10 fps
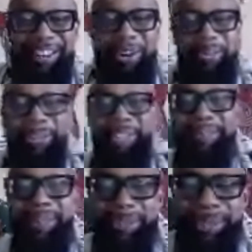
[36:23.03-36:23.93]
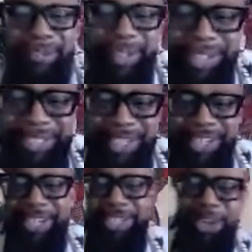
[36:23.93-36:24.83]
Hopefully we will see
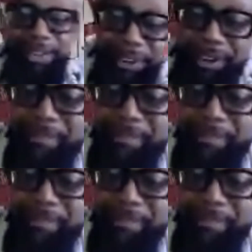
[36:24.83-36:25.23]
each other.